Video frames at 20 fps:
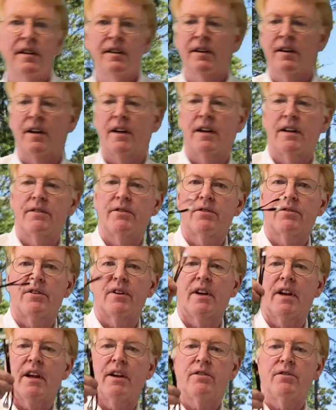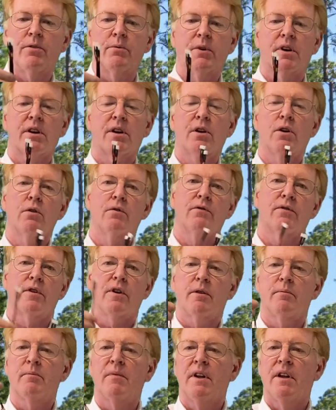uh, just in case you want to go
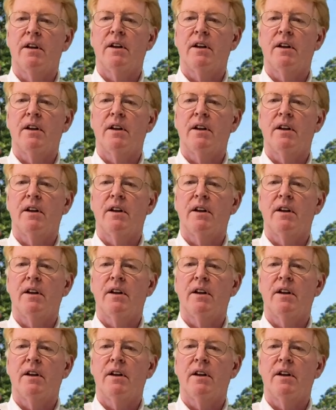from